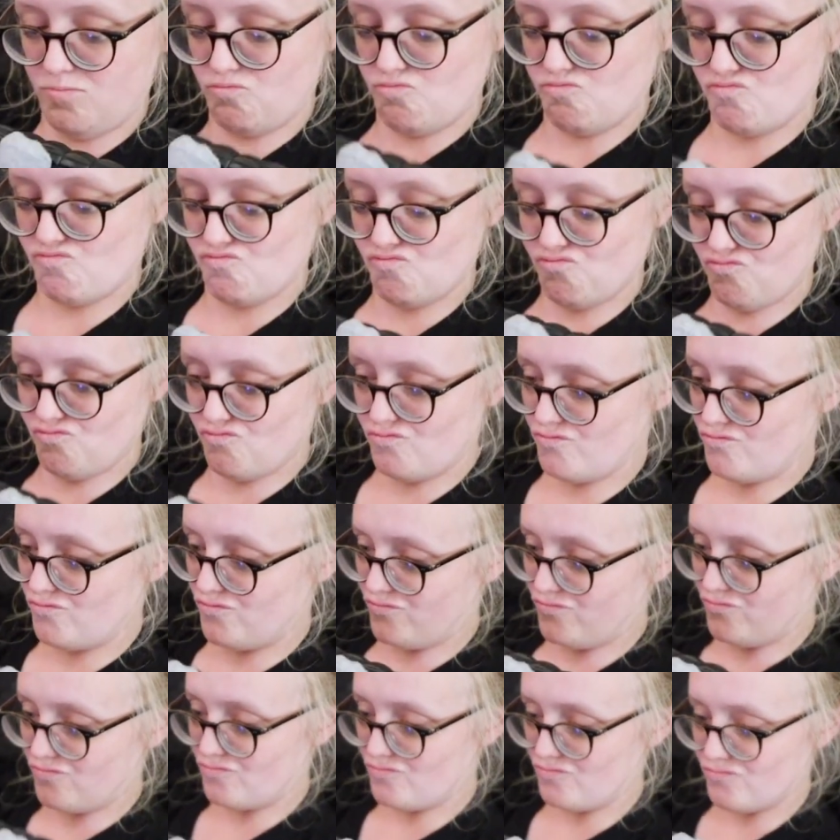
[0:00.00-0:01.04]
He's never too
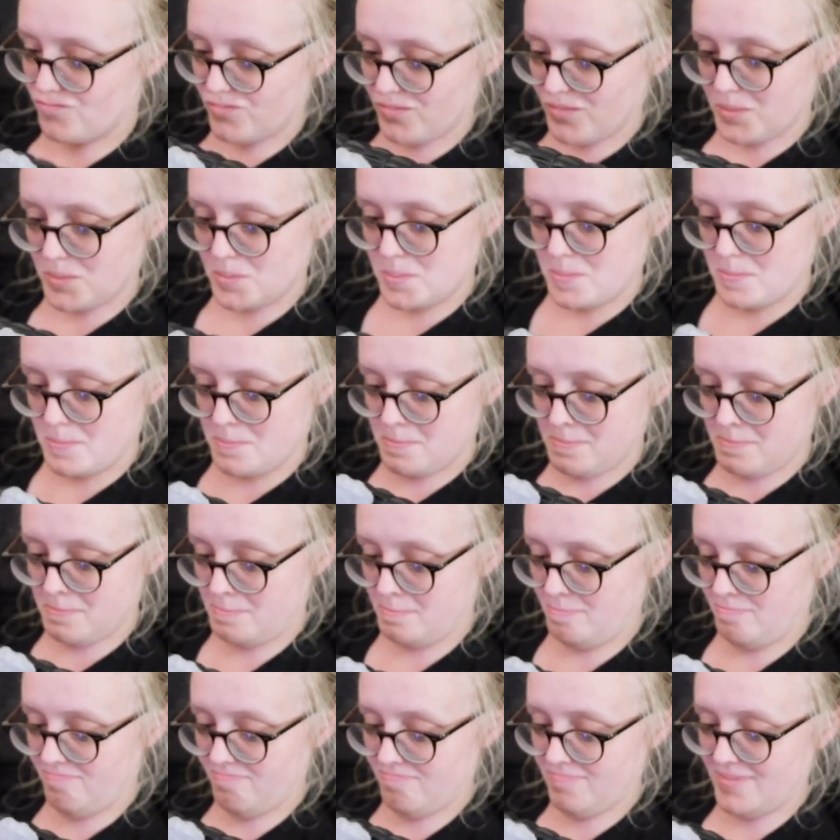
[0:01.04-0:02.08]
young to start the
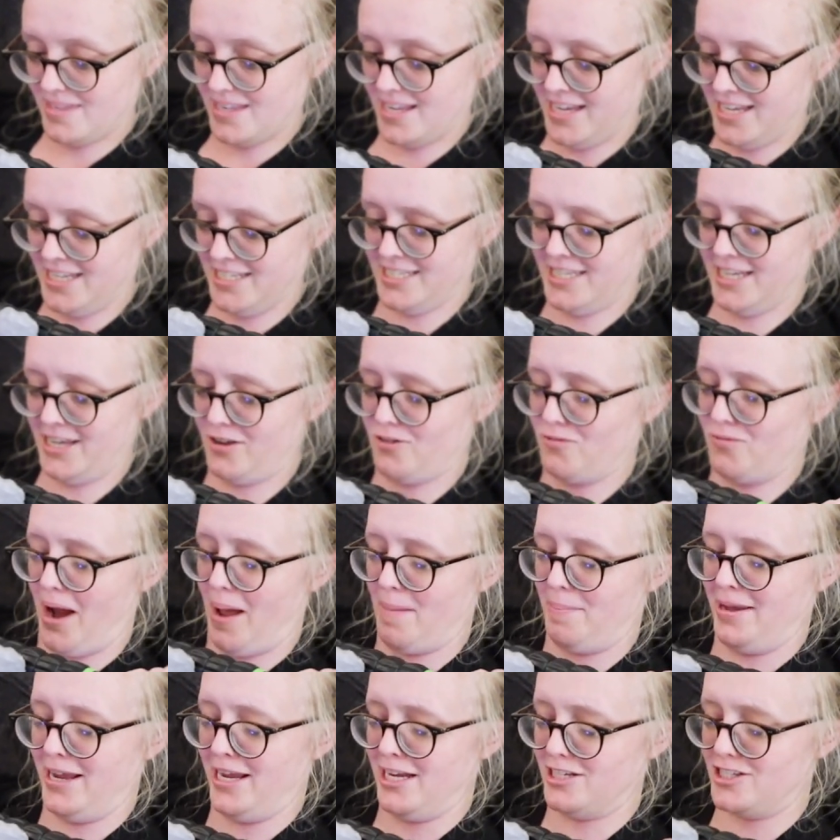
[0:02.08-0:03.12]
stretching. He's like
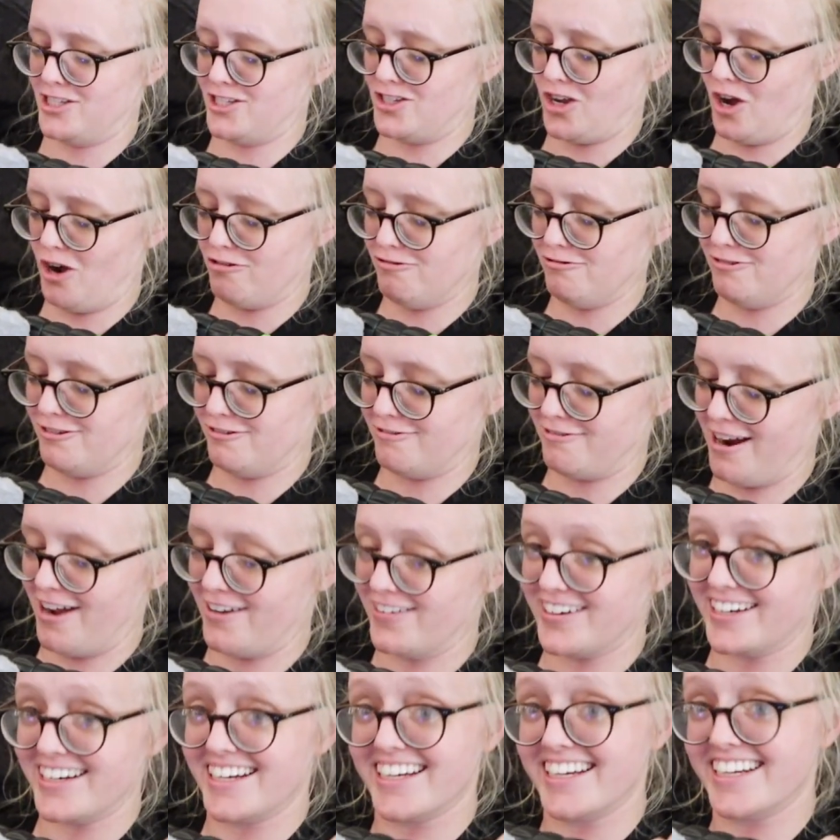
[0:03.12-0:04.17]
wrapping his toes
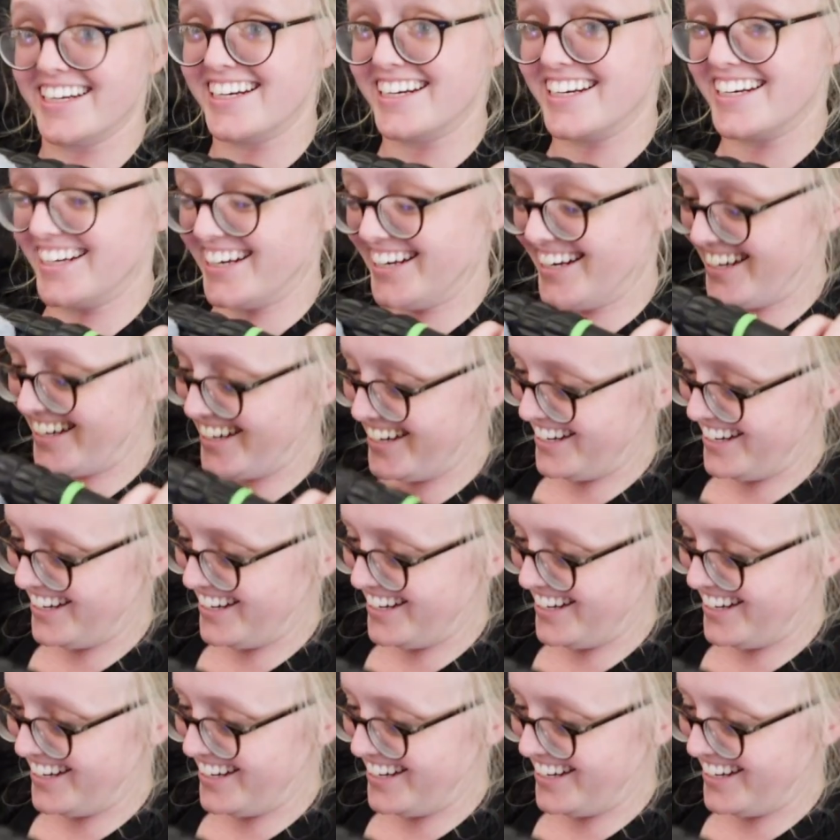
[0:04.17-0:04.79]
around it.